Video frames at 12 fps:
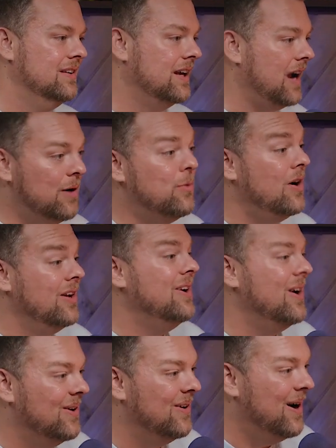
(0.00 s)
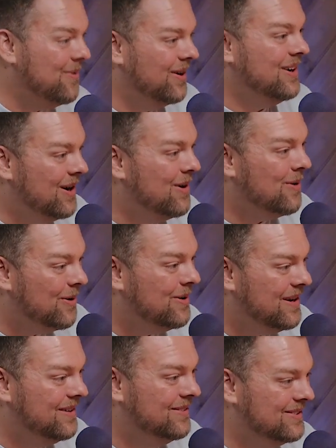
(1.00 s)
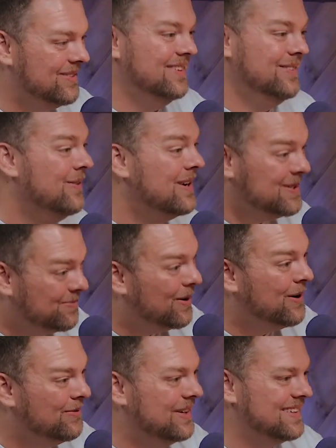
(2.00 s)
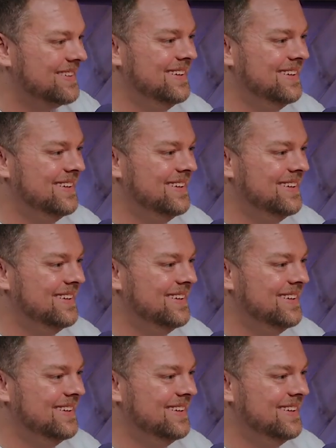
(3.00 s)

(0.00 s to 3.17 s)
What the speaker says: I want to know. I want to know it wasn't perfect.